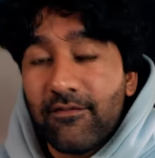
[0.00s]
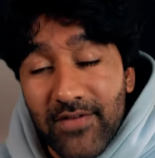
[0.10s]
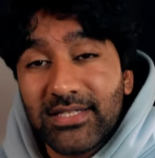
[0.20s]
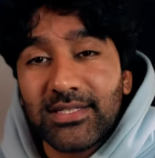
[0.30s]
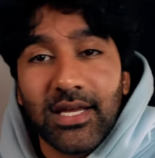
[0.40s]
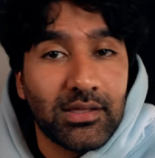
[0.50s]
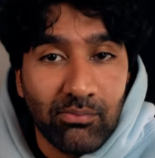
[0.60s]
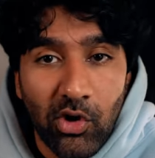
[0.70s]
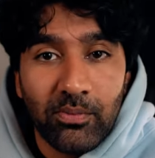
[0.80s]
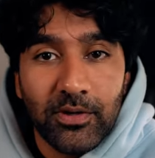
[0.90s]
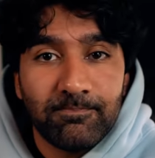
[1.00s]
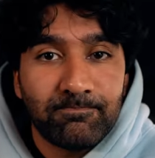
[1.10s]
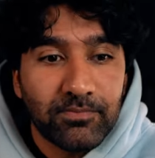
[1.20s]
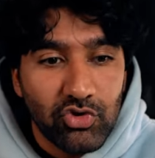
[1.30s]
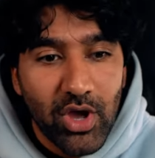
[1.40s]
facing at the moment.
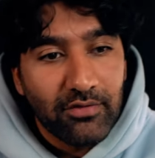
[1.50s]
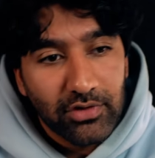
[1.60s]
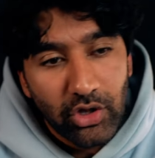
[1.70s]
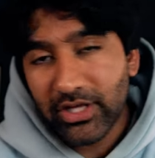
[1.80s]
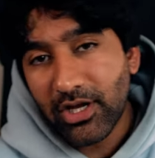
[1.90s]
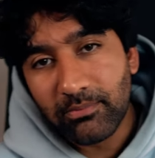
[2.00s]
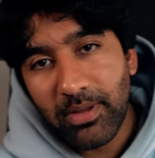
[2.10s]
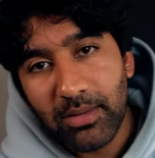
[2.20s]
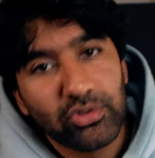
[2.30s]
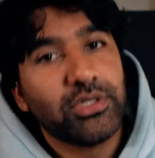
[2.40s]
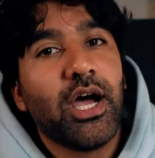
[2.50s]
You have a lot of young people in